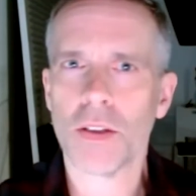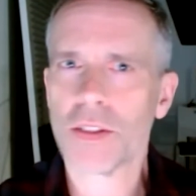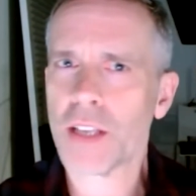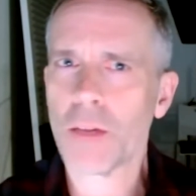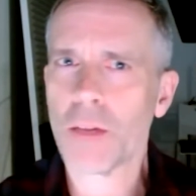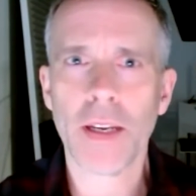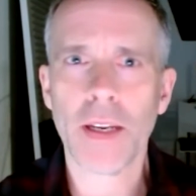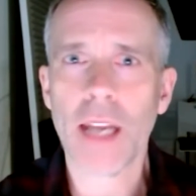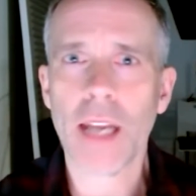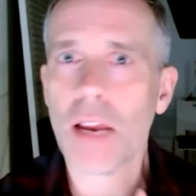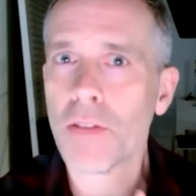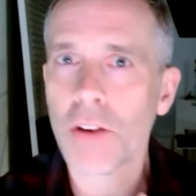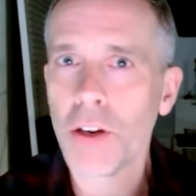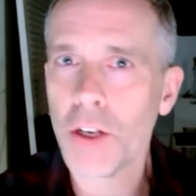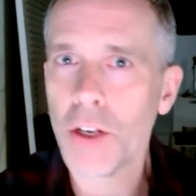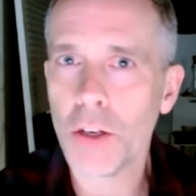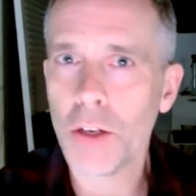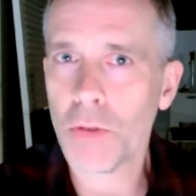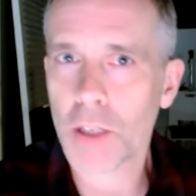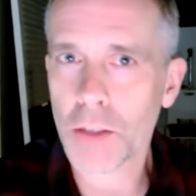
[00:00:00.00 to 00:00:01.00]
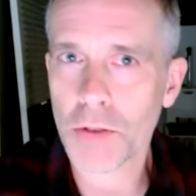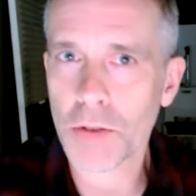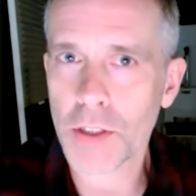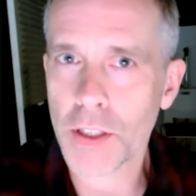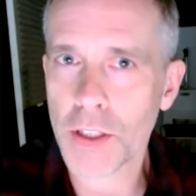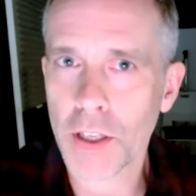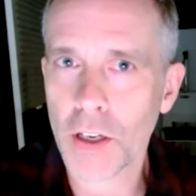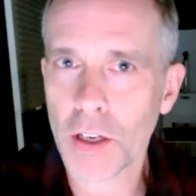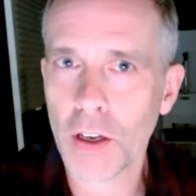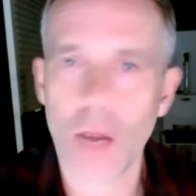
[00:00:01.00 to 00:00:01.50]
And we never knew which was
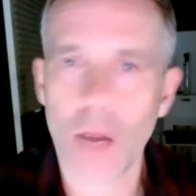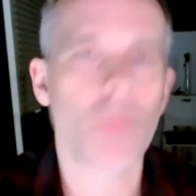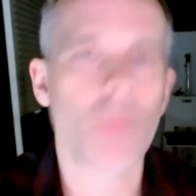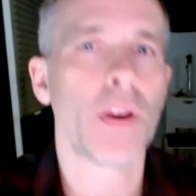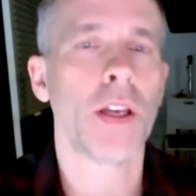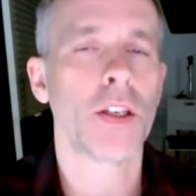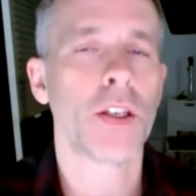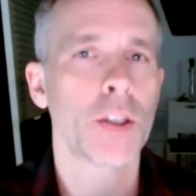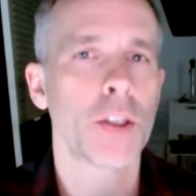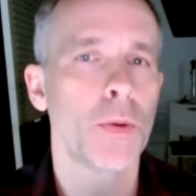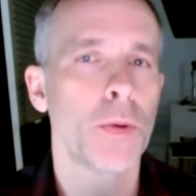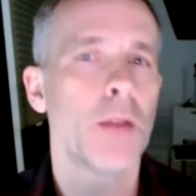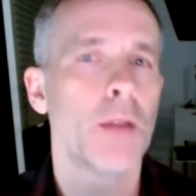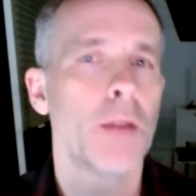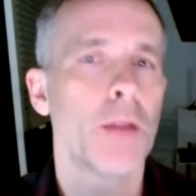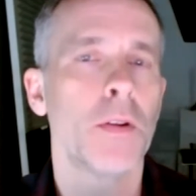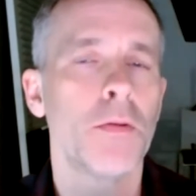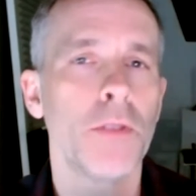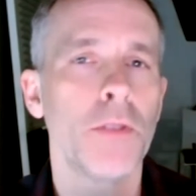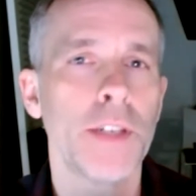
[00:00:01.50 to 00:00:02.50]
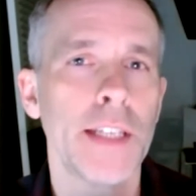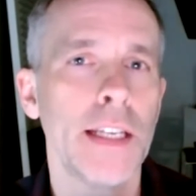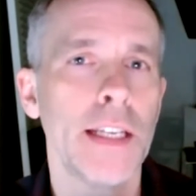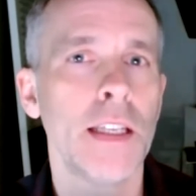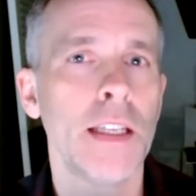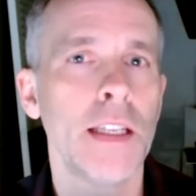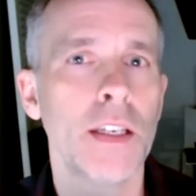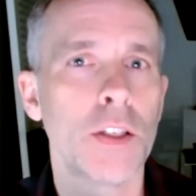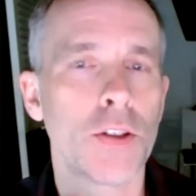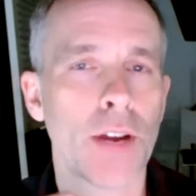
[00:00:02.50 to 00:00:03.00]
the good embryo, so we would
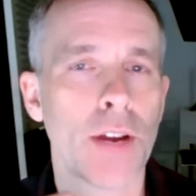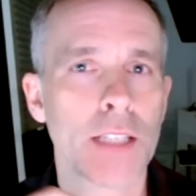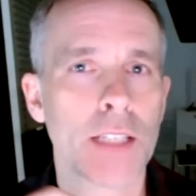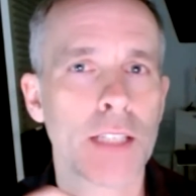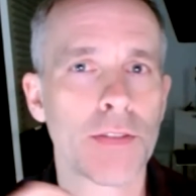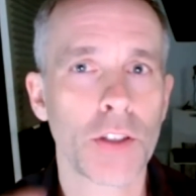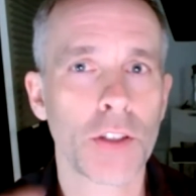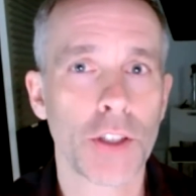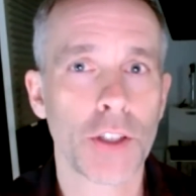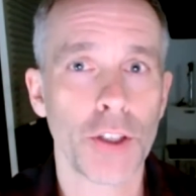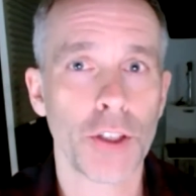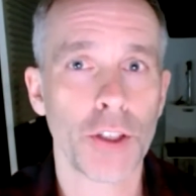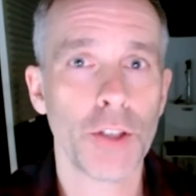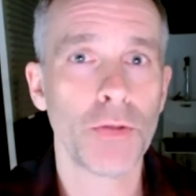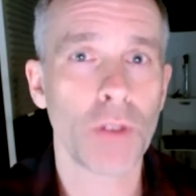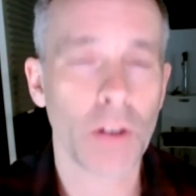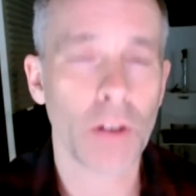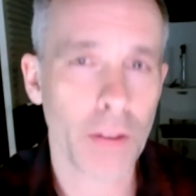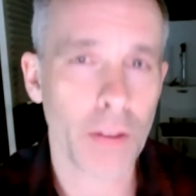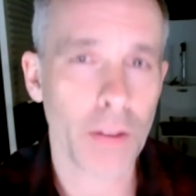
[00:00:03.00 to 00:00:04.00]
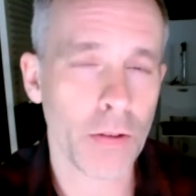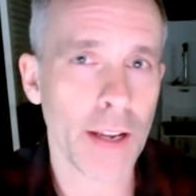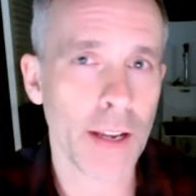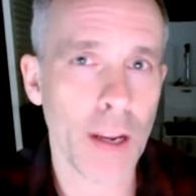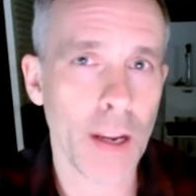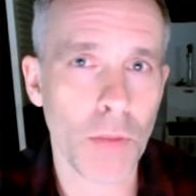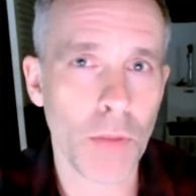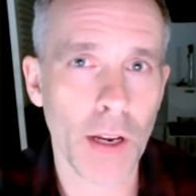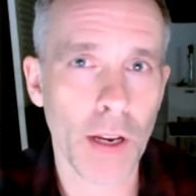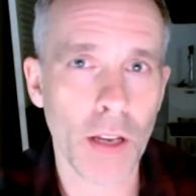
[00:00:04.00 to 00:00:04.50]
routinely transfer 2 or 3
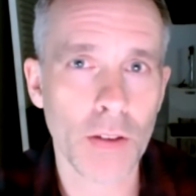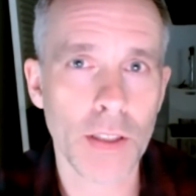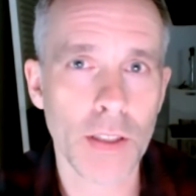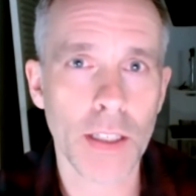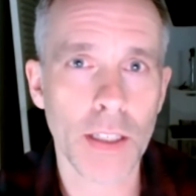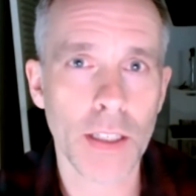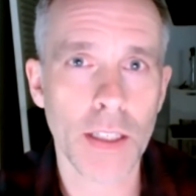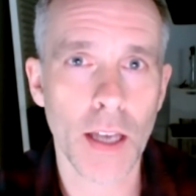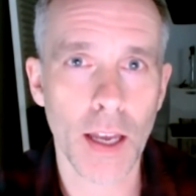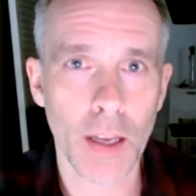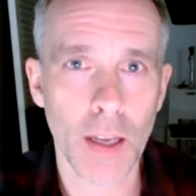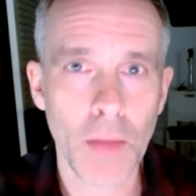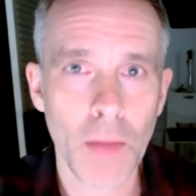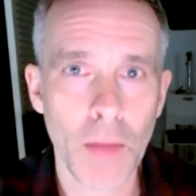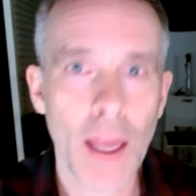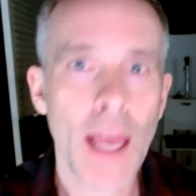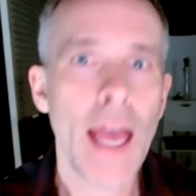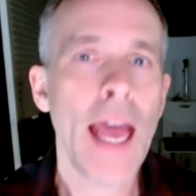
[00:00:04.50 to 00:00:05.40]
embryos at a time.